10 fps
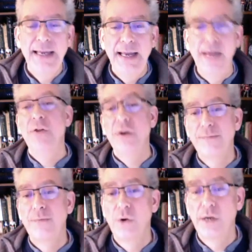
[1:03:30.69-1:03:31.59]
And
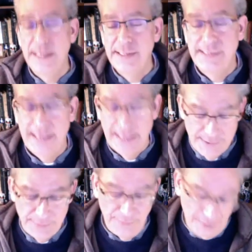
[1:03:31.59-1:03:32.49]
therefore, he
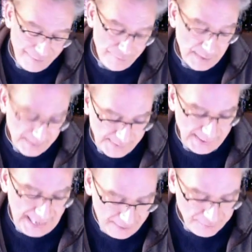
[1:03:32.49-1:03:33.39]
says, five months
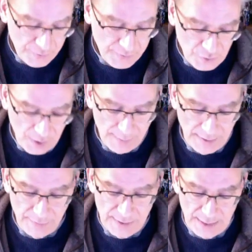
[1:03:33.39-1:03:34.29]
after the
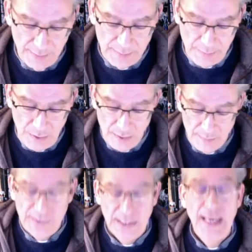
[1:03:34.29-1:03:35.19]
dropping of the atomic
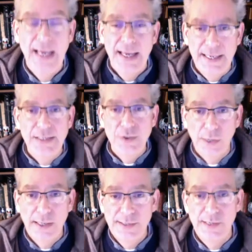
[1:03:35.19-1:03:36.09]
bombs, he
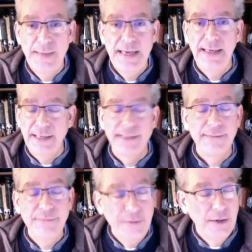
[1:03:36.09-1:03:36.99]
tries to make, and it's
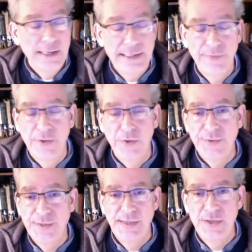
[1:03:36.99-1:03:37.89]
a very difficult
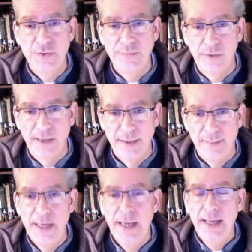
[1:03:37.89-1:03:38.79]
decision for
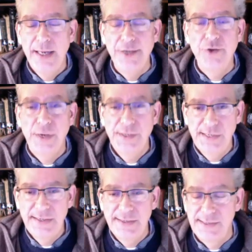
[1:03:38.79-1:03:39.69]
him, he tries
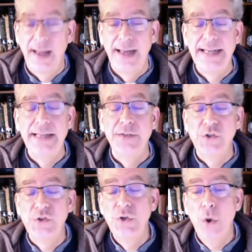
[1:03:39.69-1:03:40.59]
to decide in
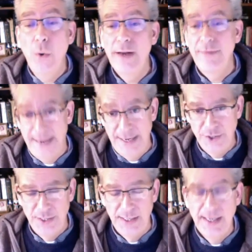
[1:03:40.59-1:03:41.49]
stoic fashion